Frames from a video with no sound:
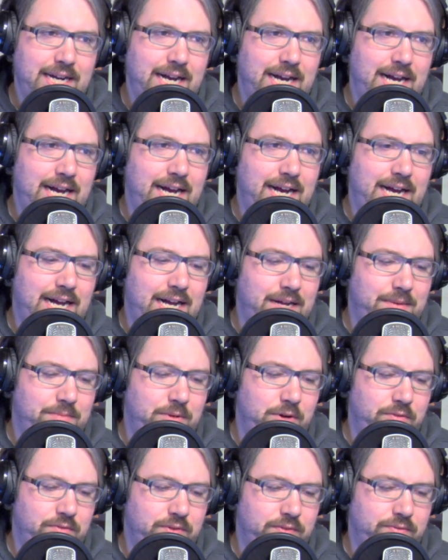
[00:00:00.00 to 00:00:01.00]

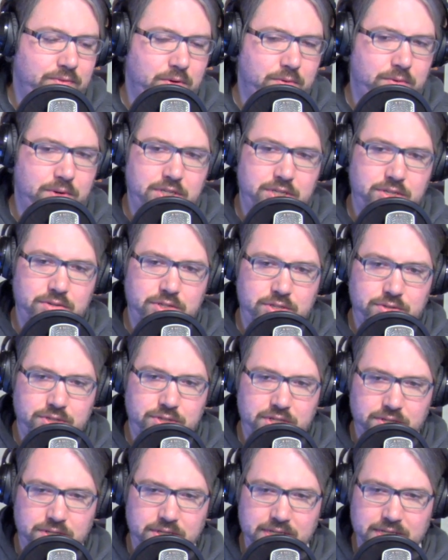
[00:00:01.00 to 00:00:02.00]
over at
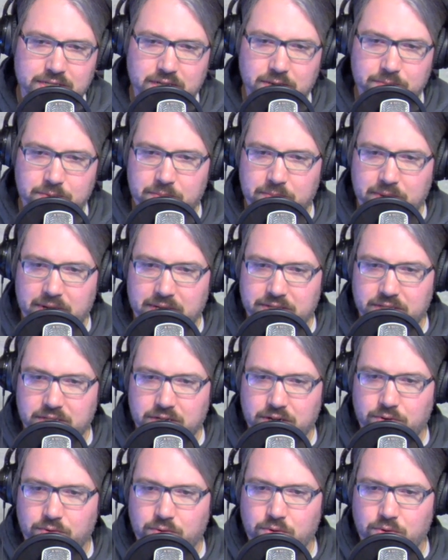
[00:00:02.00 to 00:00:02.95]
412-206-WMS0